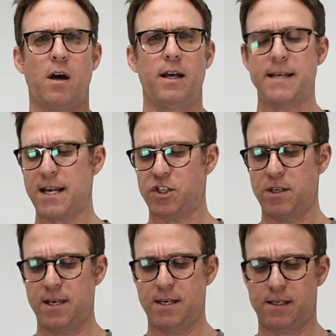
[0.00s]
Attached
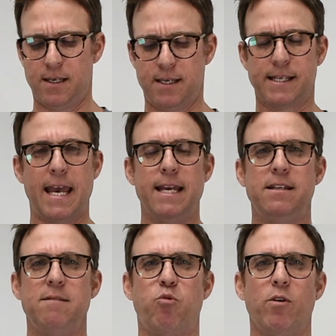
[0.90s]
to this is an
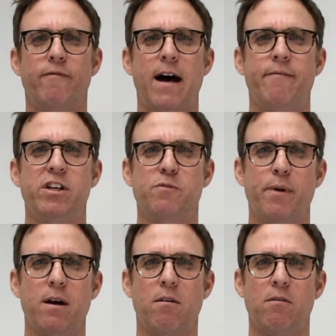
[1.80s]
18.5-inch
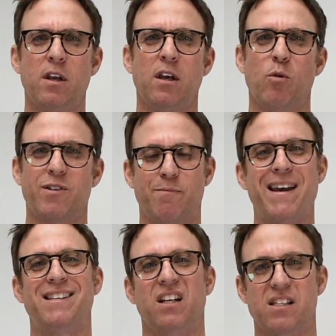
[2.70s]
barrel, which
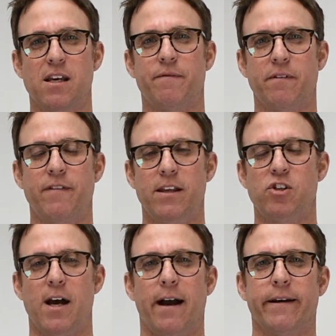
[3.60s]
makes it a self-defense
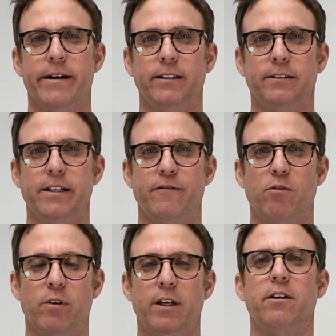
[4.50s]
shotgun. And if
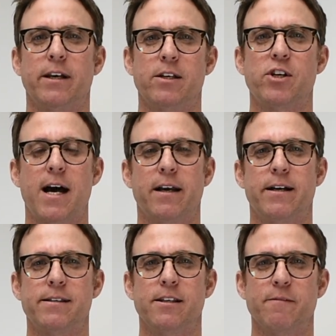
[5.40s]
you really look at
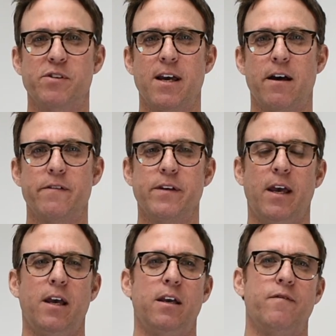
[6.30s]
shotguns in themselves,
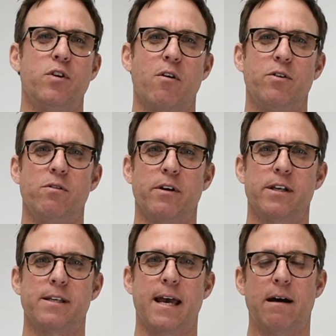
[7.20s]
if you go and you look
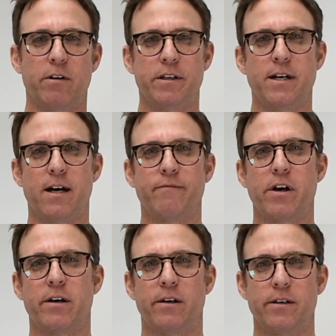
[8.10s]
and say, I want a dove
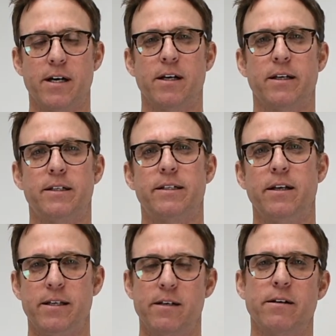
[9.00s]
gun, a duck gun,
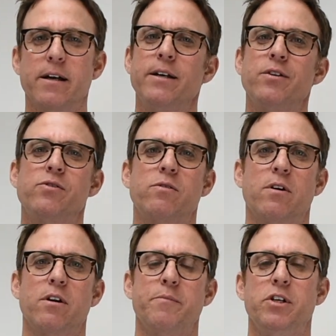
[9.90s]
a deer gun, those are
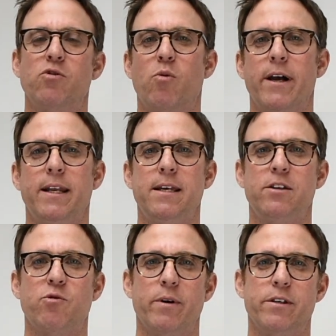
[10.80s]
going to be 20,
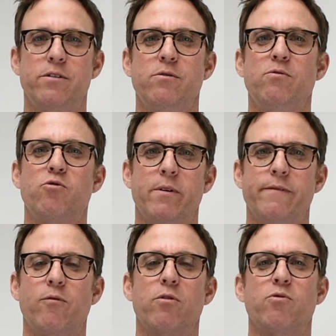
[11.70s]
22,
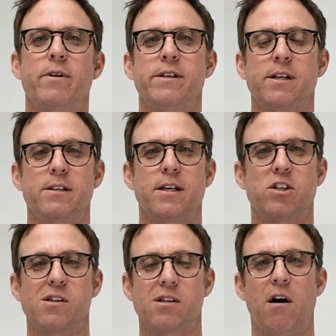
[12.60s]
24, 26
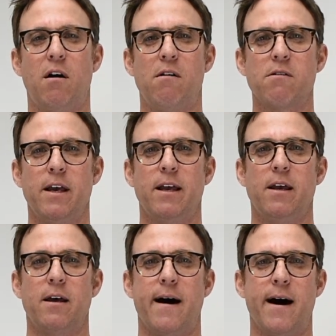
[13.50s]
inches long.
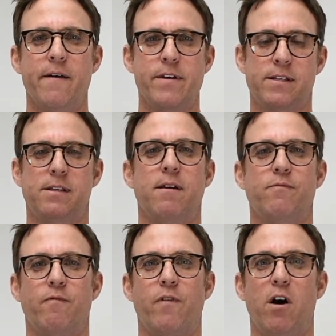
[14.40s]
This
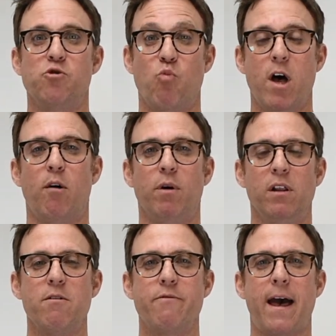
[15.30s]
falls well
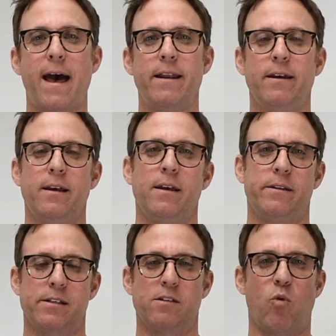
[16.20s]
below that.
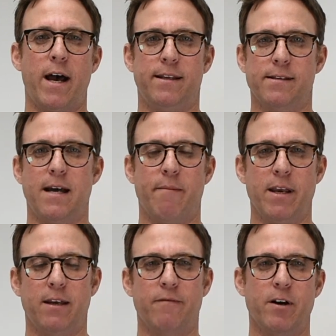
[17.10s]
This is why it does not
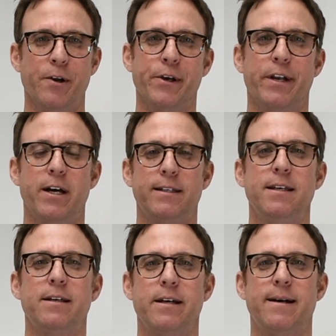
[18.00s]
make it a very good
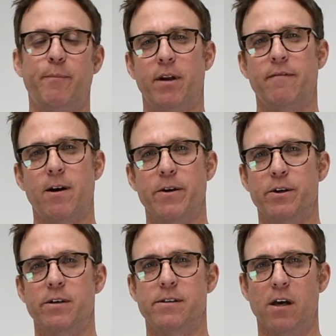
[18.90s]
hunting gun, but a very
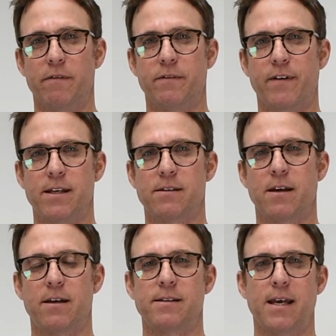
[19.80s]
good self-defense
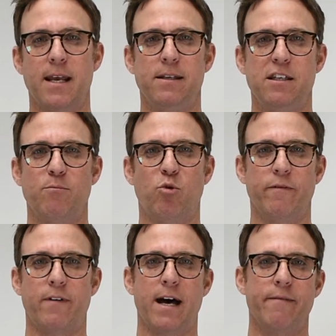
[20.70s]
gun is that
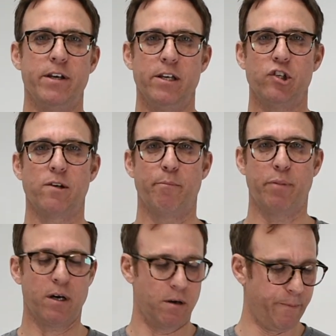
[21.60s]
18.5-inch
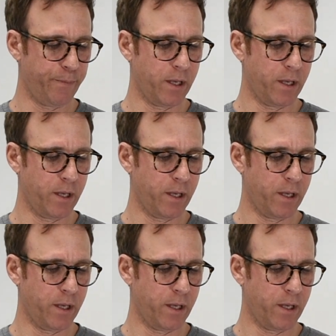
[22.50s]
barrel.